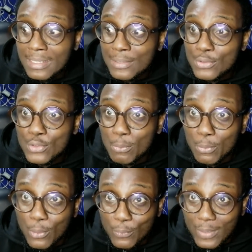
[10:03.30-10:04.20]
Some
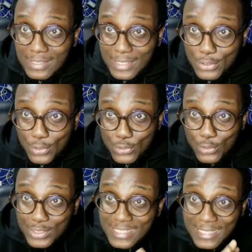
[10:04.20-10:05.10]
conversations
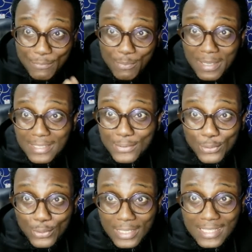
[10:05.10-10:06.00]
doesn't even matter to
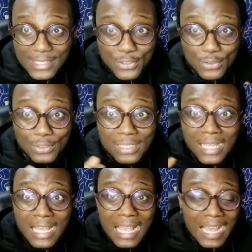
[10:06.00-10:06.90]
your organization,
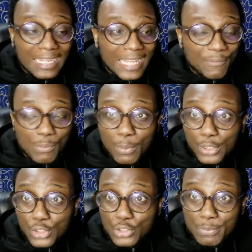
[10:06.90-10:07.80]
and
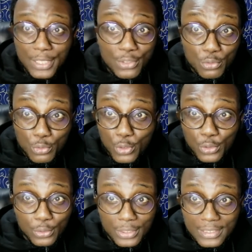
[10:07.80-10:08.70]
everybody just begin to throw it
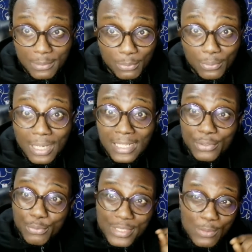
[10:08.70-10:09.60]
on the table. And the
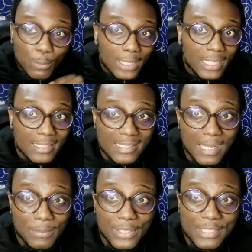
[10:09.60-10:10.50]
reason why that is
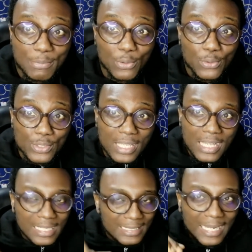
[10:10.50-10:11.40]
happening is because
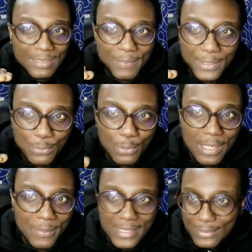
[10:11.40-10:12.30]
that
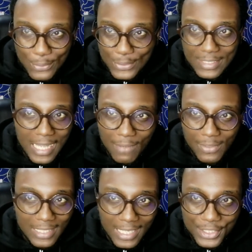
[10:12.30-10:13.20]
particular meeting doesn't have
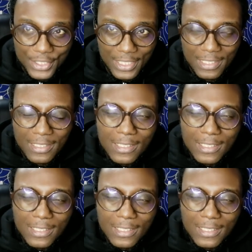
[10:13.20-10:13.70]
an agenda.